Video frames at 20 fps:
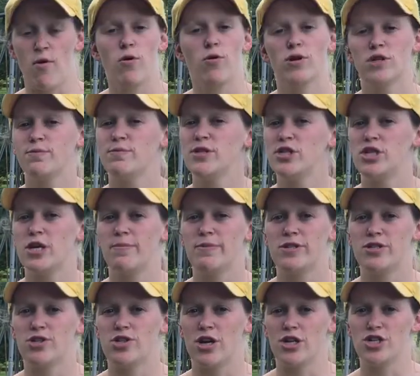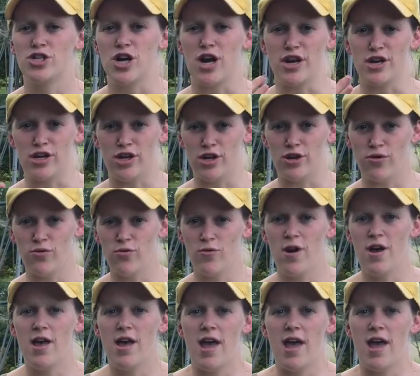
Horsemanship is judged on you